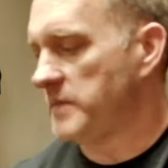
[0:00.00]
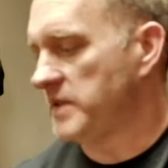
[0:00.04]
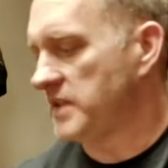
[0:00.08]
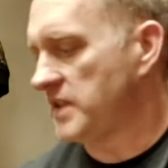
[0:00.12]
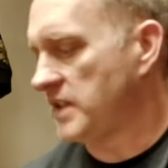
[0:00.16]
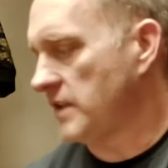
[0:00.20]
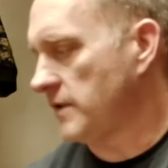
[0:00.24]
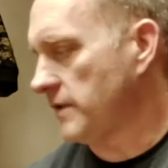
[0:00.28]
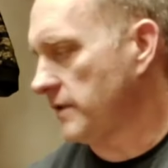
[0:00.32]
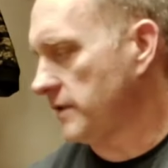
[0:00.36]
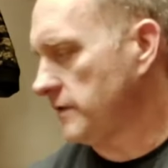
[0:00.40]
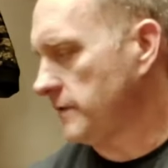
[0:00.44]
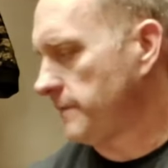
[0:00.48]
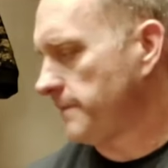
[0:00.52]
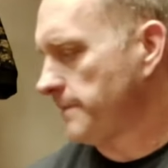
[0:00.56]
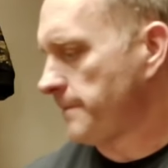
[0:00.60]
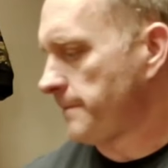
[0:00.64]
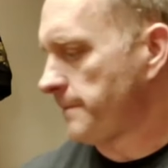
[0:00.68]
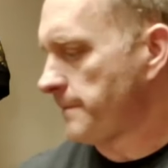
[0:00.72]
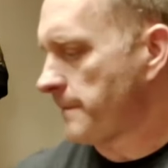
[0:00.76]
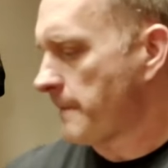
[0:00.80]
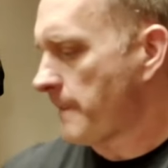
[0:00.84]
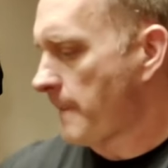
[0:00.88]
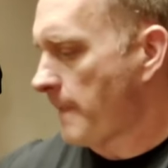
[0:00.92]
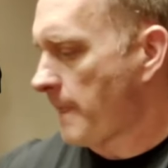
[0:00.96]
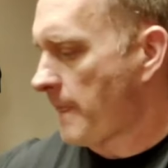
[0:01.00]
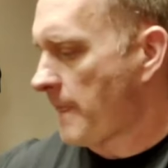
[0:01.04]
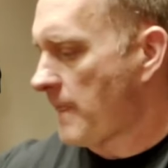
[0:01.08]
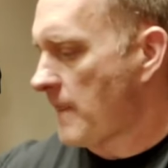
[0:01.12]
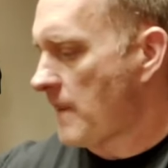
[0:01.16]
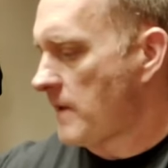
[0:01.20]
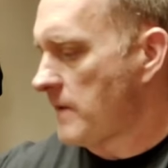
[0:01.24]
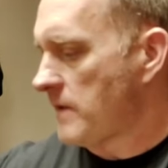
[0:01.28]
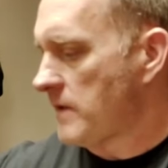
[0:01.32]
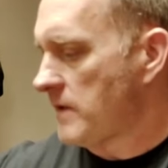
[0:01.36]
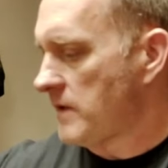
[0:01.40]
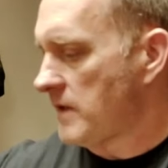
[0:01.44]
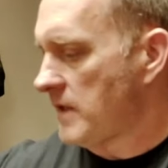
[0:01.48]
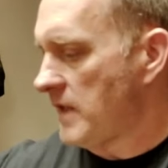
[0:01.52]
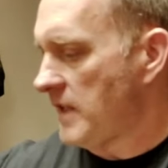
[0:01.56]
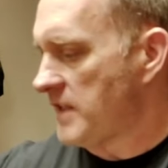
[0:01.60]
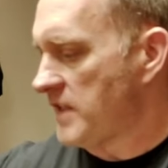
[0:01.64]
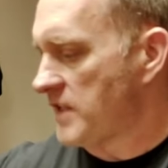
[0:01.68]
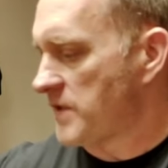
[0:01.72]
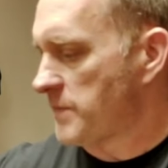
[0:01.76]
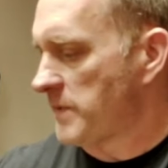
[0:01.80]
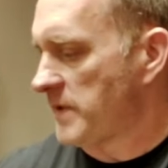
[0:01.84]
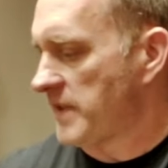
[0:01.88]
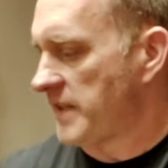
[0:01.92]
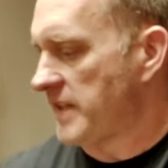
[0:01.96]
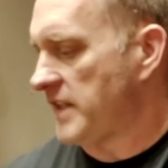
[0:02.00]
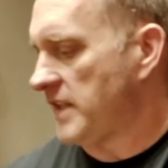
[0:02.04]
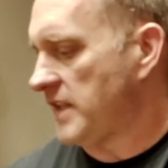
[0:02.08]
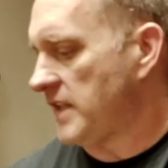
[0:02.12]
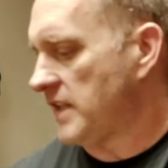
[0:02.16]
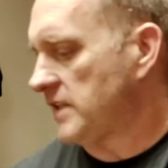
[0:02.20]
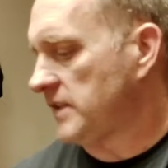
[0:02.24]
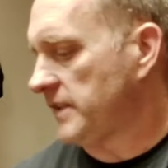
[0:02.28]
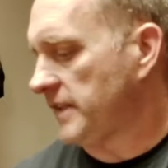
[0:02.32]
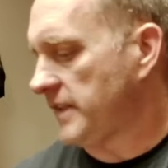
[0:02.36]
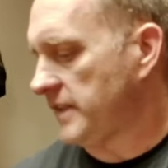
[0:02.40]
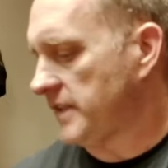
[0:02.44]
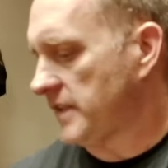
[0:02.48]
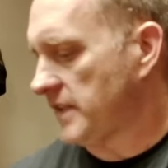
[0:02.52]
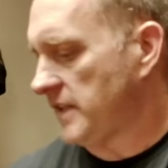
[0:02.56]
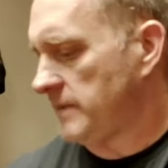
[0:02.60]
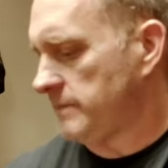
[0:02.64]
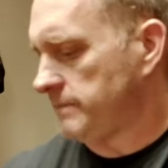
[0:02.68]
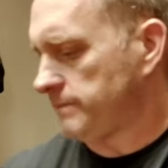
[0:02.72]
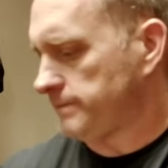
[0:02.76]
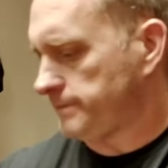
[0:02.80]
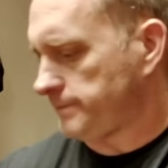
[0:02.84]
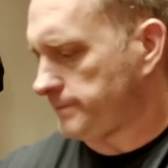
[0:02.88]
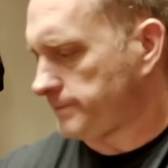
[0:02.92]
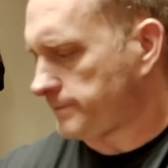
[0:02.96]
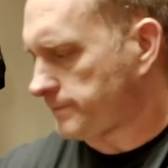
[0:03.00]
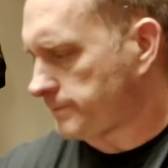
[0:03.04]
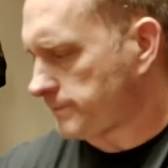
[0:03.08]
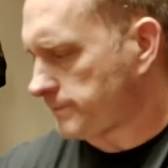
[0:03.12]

material. I just want to get it cleaned up.